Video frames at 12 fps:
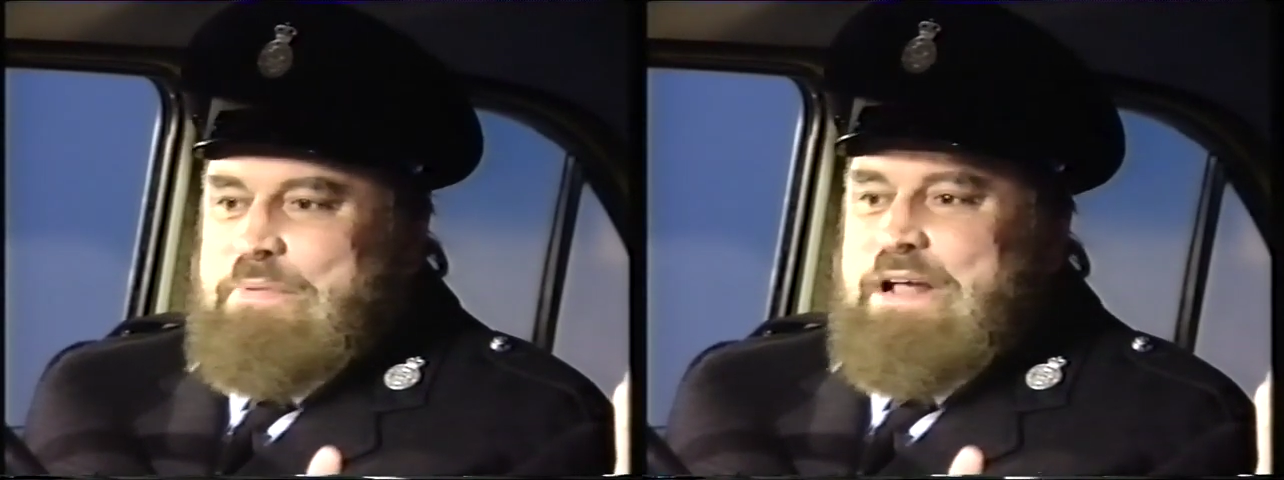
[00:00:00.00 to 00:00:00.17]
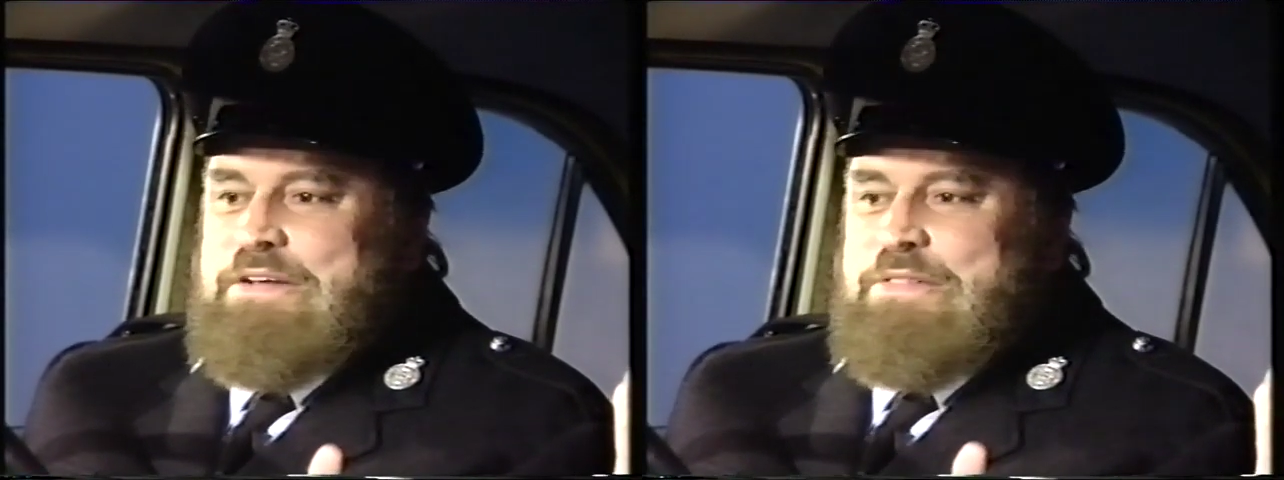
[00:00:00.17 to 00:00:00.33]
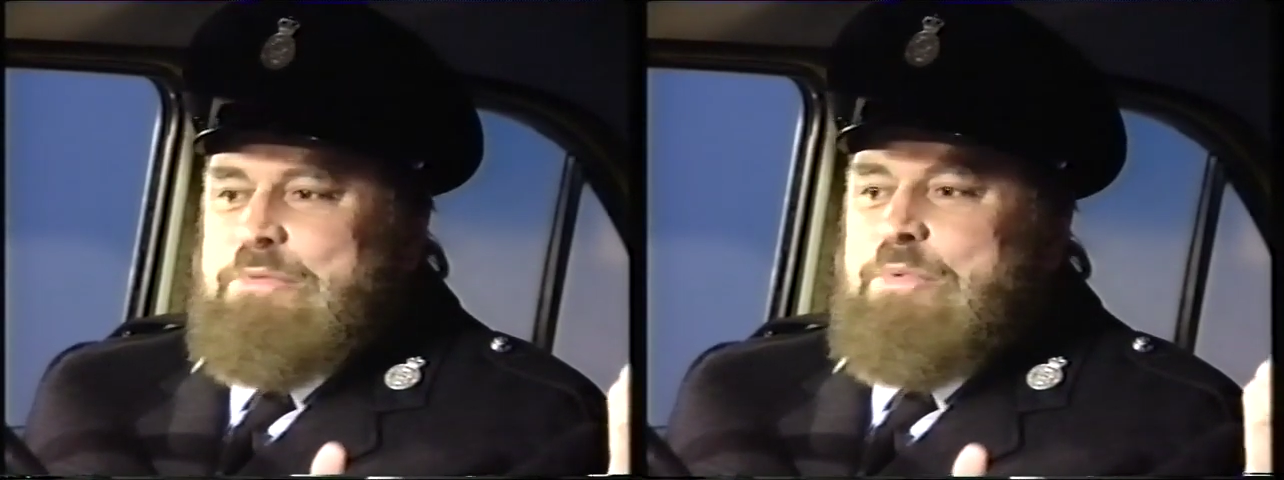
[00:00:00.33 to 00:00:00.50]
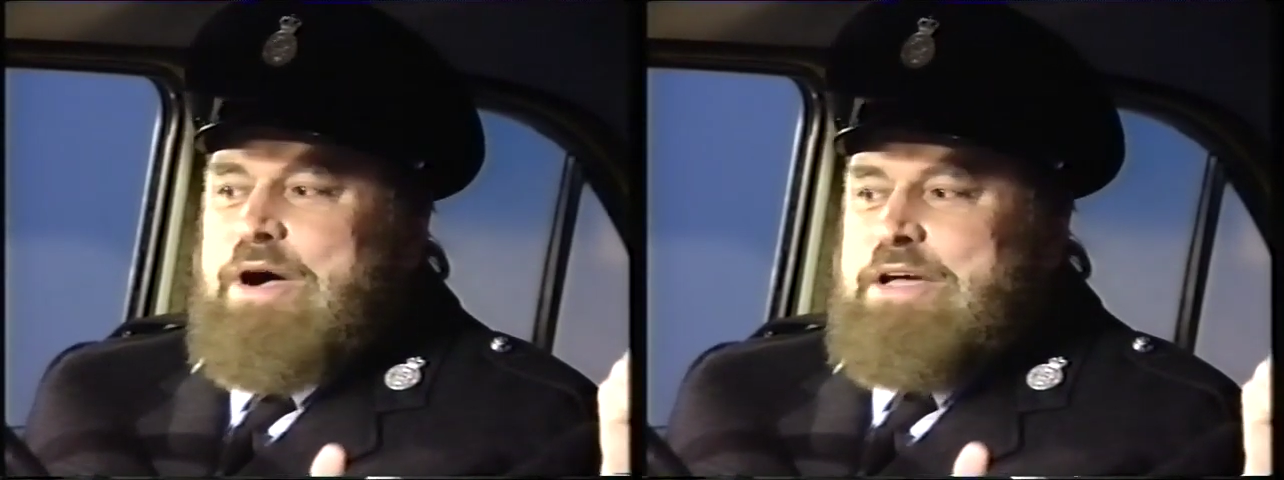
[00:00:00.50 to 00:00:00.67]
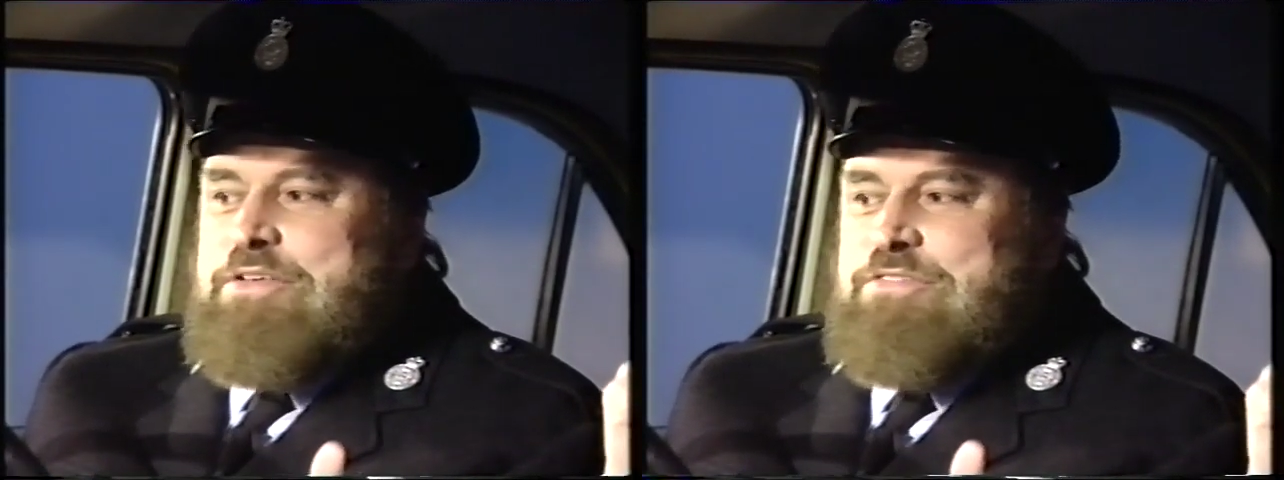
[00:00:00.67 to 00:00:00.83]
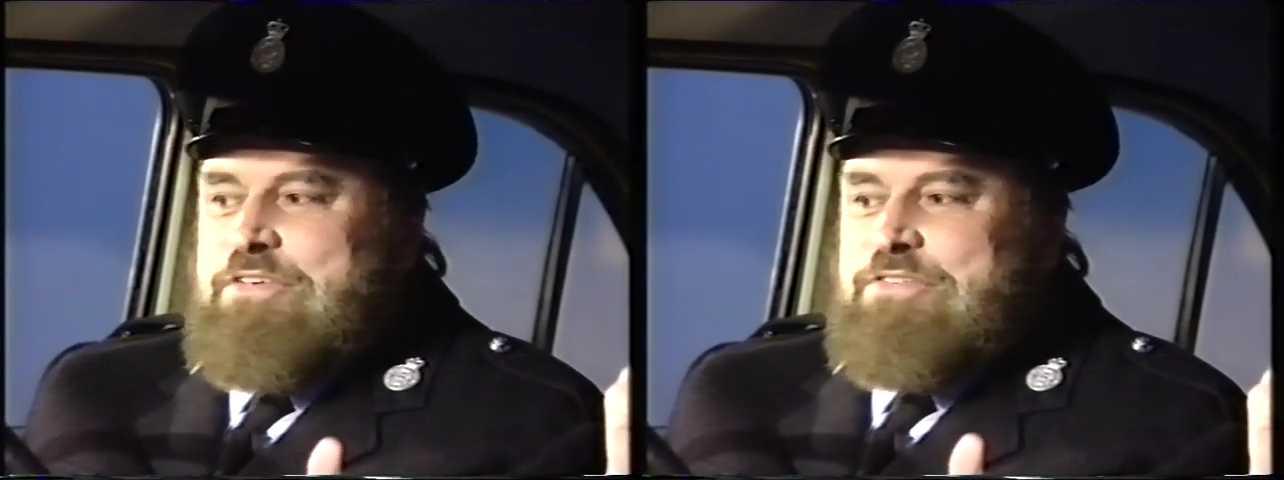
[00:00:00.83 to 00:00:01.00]
Apparently the
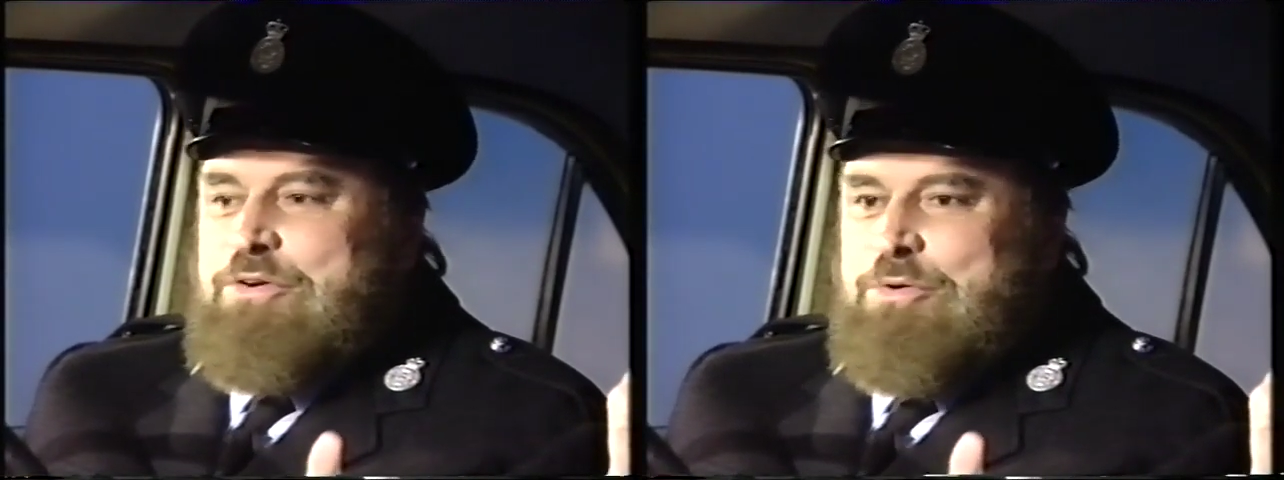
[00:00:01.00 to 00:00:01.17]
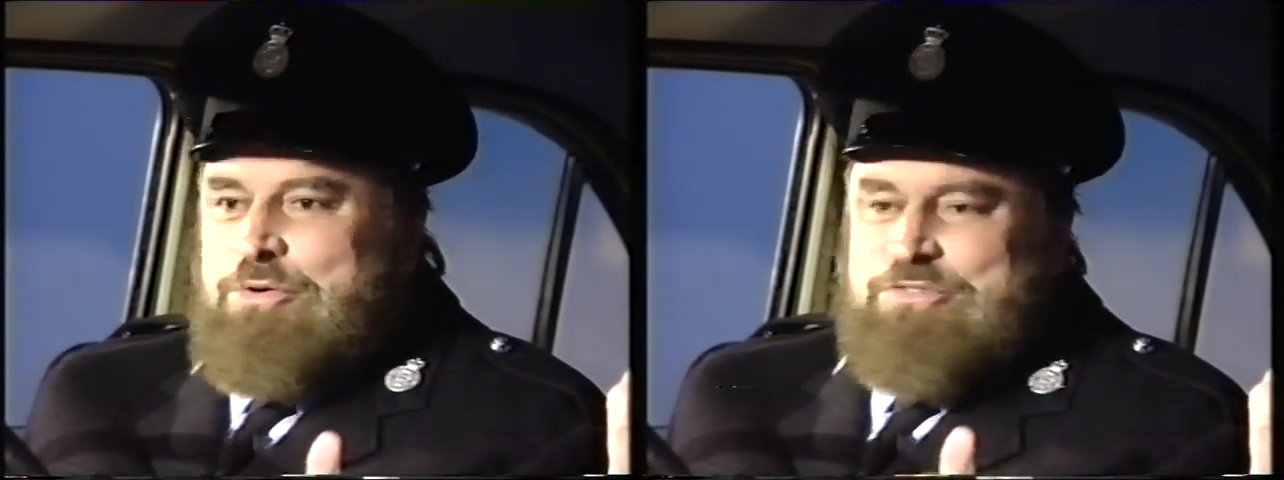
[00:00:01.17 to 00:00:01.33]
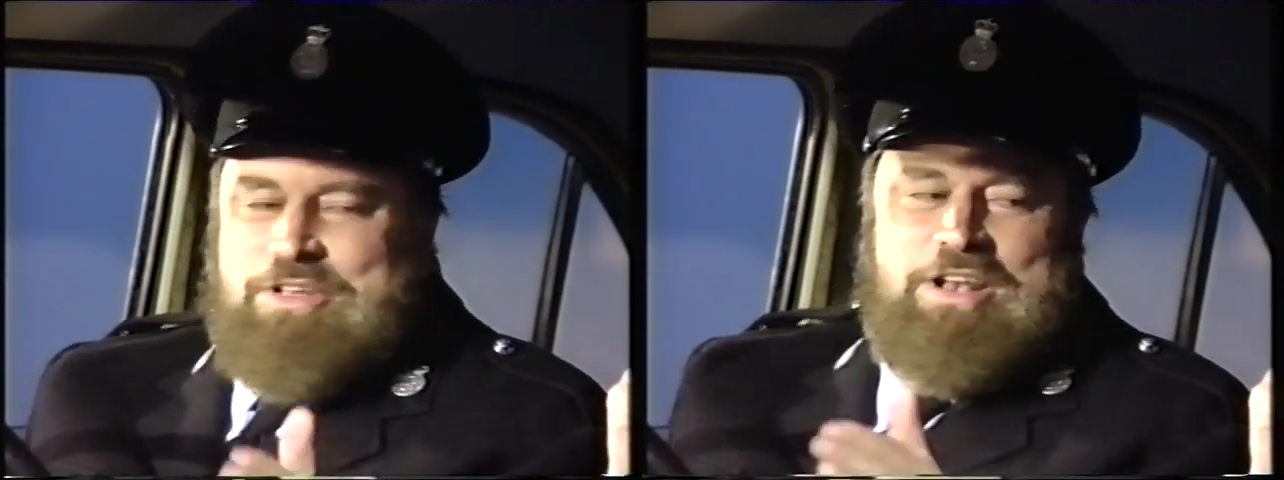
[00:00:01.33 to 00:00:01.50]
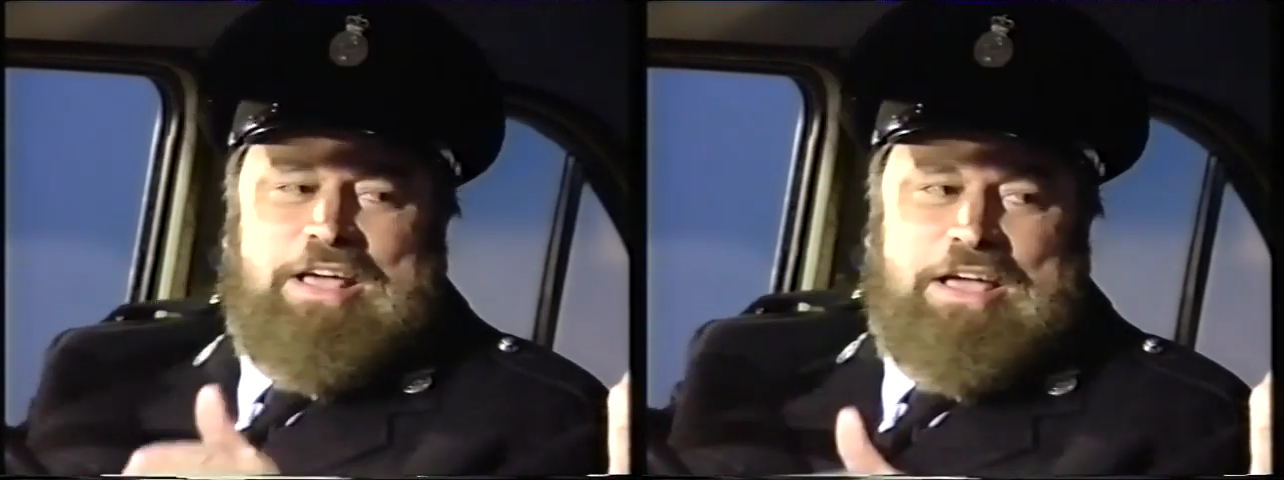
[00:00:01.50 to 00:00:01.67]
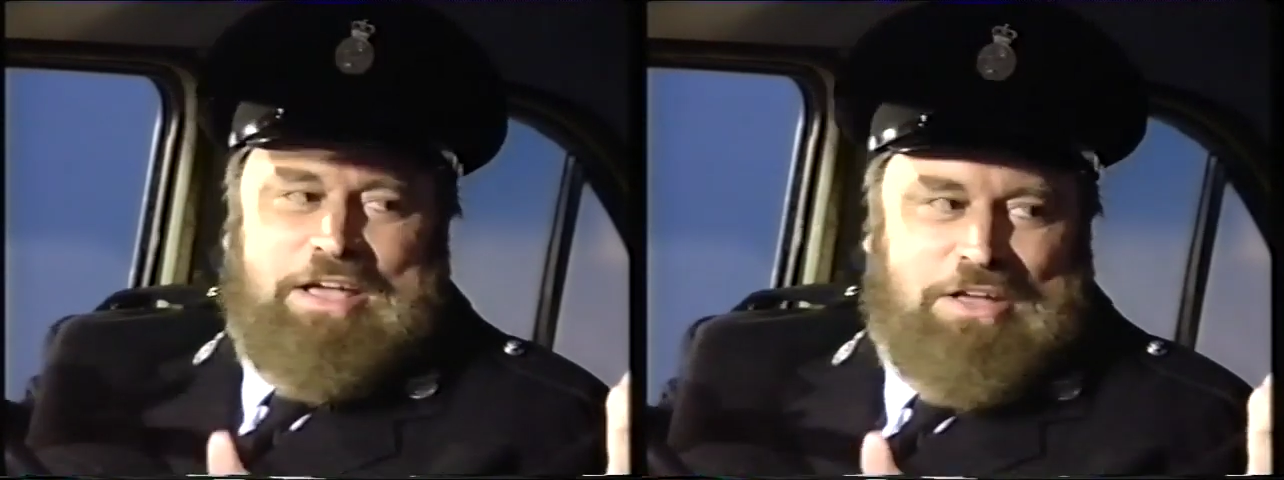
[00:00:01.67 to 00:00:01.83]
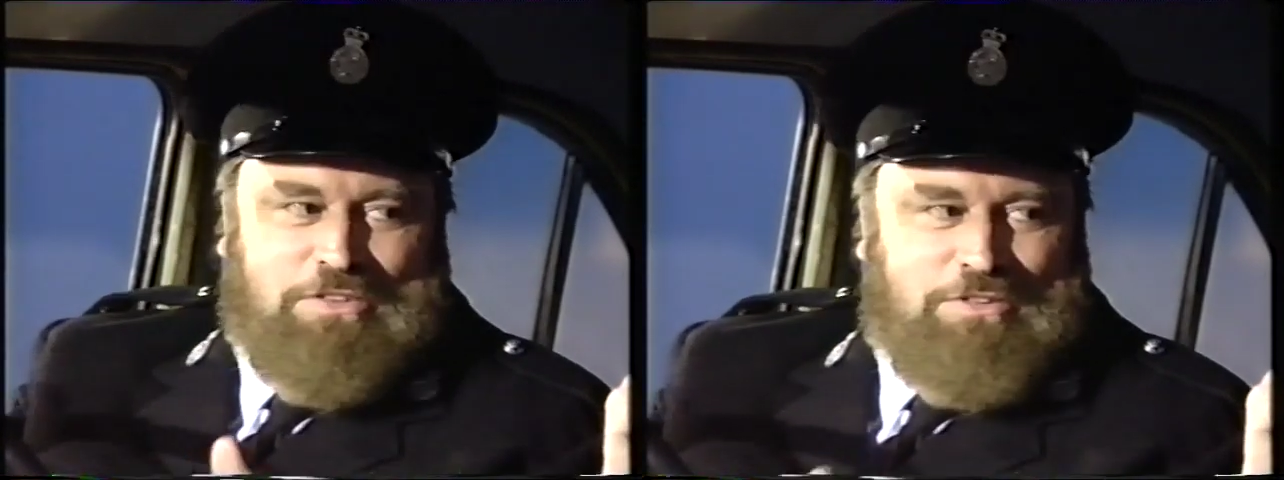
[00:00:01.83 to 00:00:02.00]
white just caused
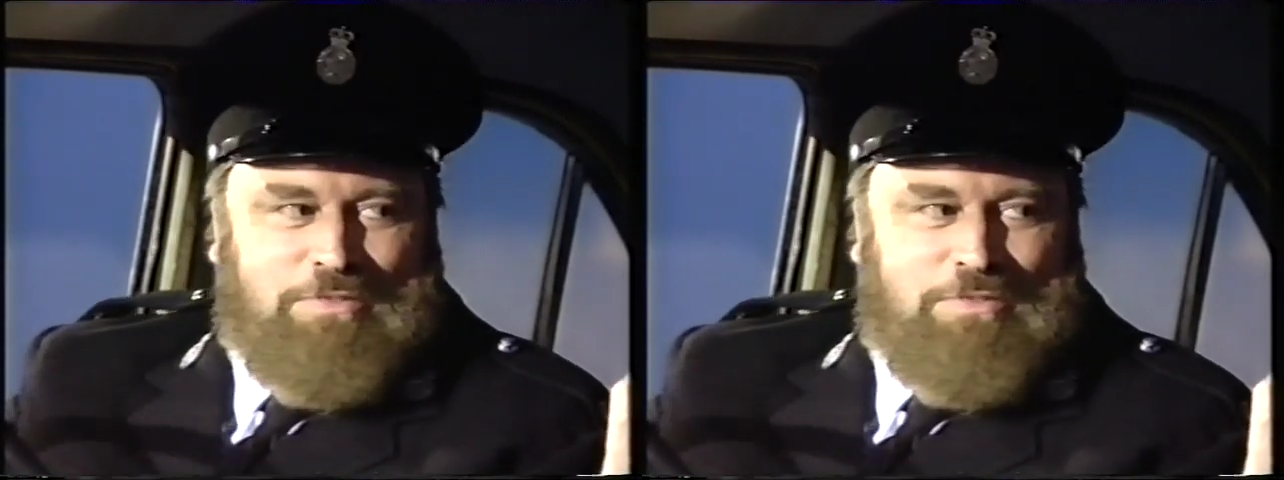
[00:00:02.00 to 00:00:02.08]
glares